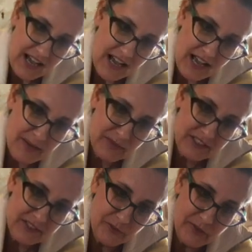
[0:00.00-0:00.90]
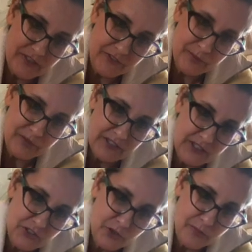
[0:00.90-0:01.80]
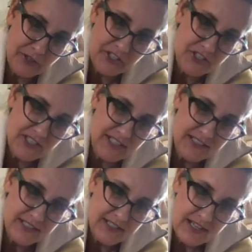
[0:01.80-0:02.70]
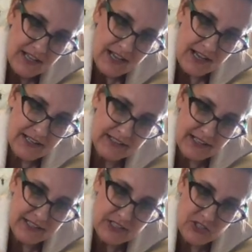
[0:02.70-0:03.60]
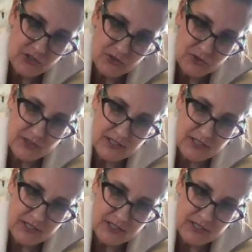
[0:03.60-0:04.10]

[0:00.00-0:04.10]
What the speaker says: I'm a little bit of a political person. I like to